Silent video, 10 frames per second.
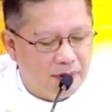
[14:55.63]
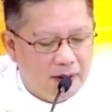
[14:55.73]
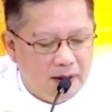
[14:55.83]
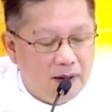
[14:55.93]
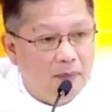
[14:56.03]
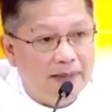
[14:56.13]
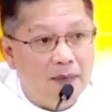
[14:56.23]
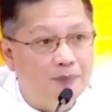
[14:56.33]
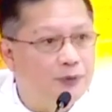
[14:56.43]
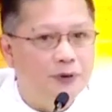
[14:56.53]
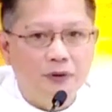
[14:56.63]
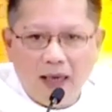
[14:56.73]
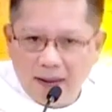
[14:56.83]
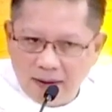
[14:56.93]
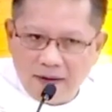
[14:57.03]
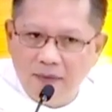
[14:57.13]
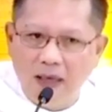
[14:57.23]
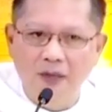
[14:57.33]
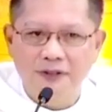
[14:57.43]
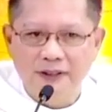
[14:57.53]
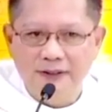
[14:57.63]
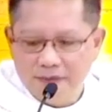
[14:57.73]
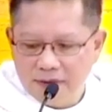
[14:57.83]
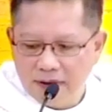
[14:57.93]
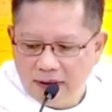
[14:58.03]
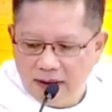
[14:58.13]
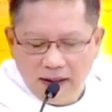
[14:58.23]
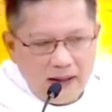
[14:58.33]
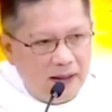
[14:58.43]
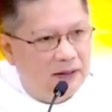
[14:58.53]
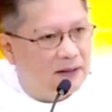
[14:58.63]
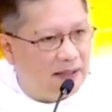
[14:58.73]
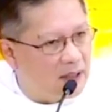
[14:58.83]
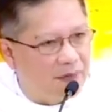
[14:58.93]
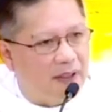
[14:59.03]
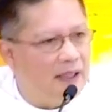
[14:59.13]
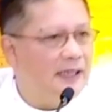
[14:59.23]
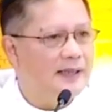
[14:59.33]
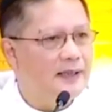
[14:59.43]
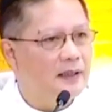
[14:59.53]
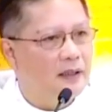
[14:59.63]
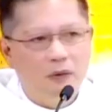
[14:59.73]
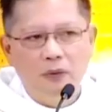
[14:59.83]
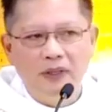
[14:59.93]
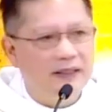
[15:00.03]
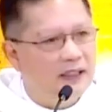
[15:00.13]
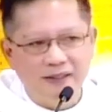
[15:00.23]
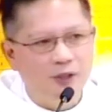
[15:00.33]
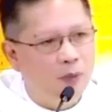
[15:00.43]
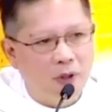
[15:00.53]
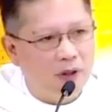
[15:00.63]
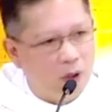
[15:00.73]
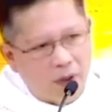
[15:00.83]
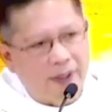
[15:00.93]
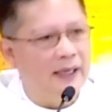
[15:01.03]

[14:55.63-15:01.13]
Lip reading: but up to another mountain in Calvary, where there is no more glory,